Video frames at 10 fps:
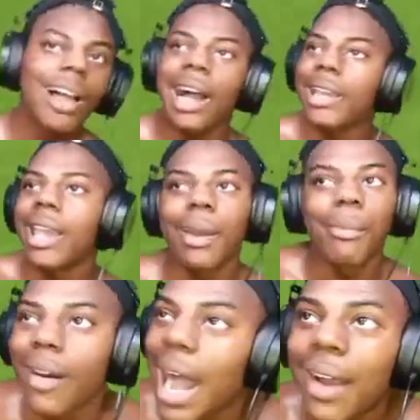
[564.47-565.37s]
I can't,
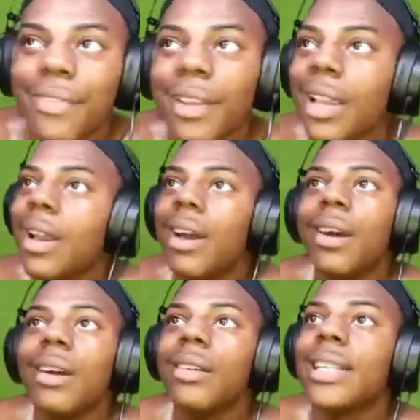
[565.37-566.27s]
bro.
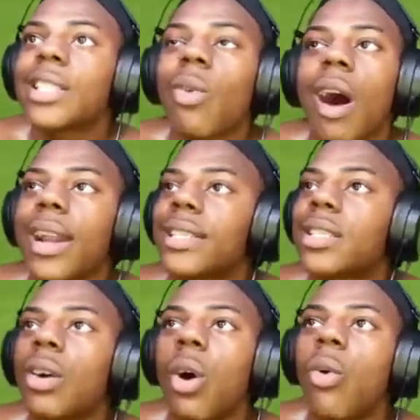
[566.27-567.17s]
This squad is
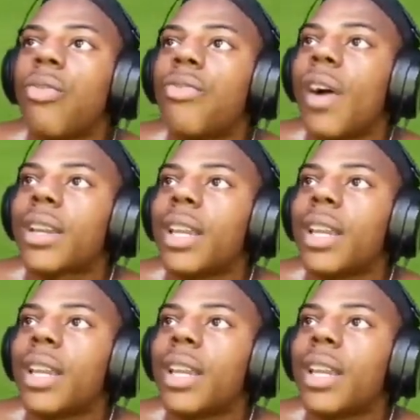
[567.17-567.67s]
so fucking...